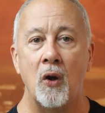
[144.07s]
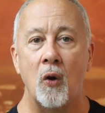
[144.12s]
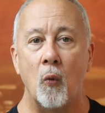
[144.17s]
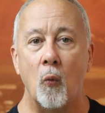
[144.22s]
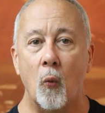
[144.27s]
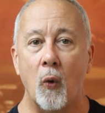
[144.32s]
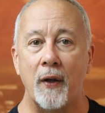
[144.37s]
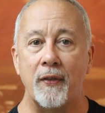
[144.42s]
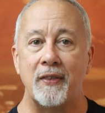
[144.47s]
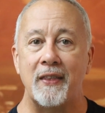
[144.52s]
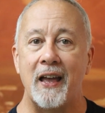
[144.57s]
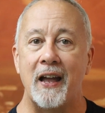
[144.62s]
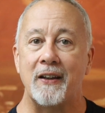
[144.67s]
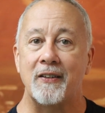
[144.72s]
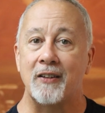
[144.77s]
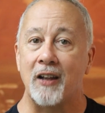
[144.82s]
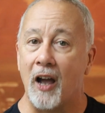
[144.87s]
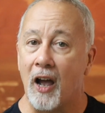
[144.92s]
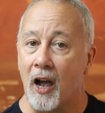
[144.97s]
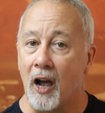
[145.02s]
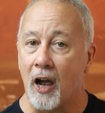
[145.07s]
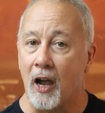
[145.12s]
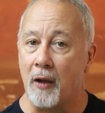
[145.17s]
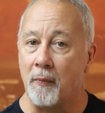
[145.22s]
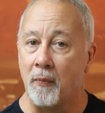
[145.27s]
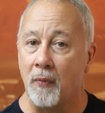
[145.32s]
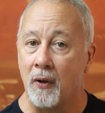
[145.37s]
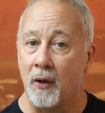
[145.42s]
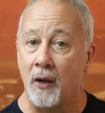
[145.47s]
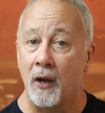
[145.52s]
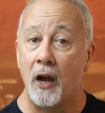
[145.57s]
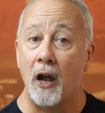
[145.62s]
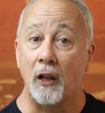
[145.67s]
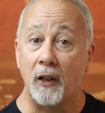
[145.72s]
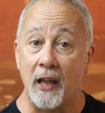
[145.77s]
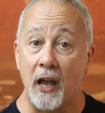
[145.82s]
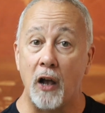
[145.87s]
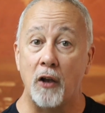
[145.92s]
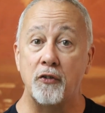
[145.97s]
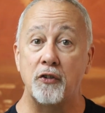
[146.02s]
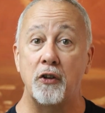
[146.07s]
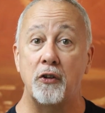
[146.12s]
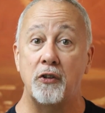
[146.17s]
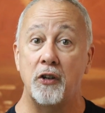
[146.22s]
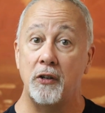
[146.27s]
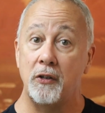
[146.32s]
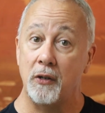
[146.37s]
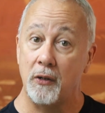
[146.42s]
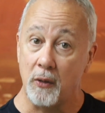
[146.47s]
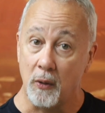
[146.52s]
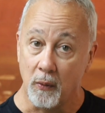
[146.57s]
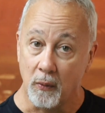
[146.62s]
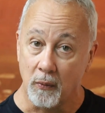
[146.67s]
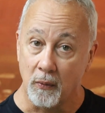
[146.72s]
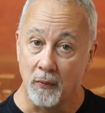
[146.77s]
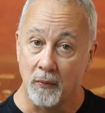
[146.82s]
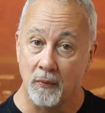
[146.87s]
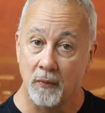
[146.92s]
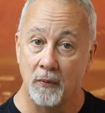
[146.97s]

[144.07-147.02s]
what that time allows you to do.